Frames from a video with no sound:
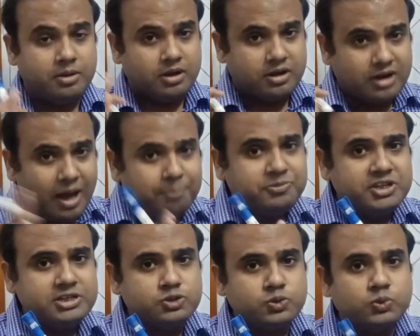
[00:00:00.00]
Club
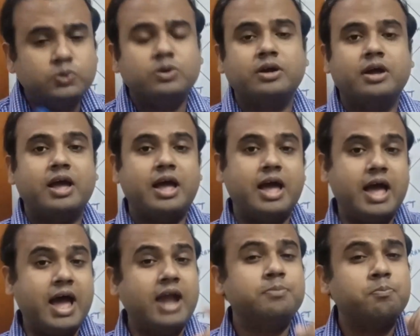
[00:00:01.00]
these two,
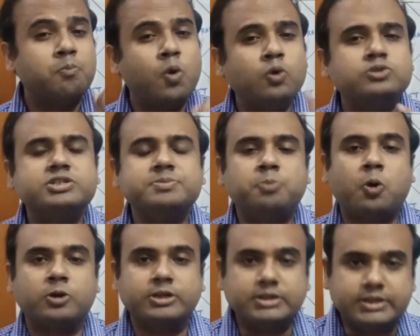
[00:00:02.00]
and most
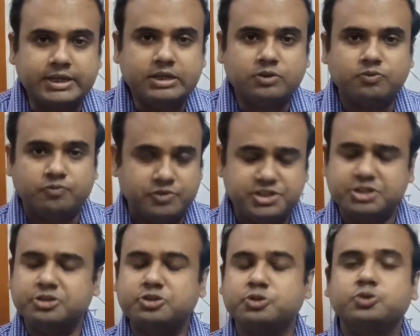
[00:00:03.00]
important thing which you
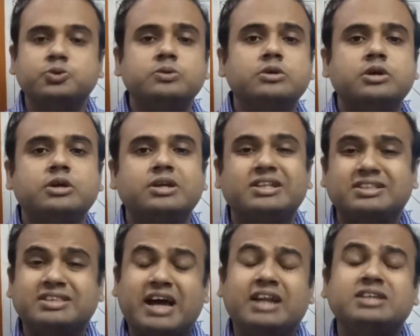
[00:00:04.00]
need to do,
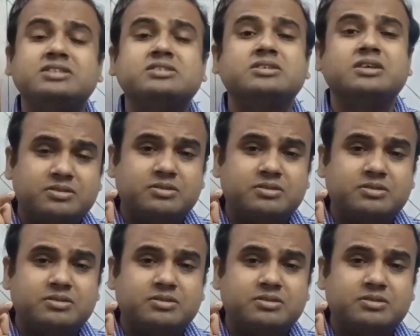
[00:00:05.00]
that is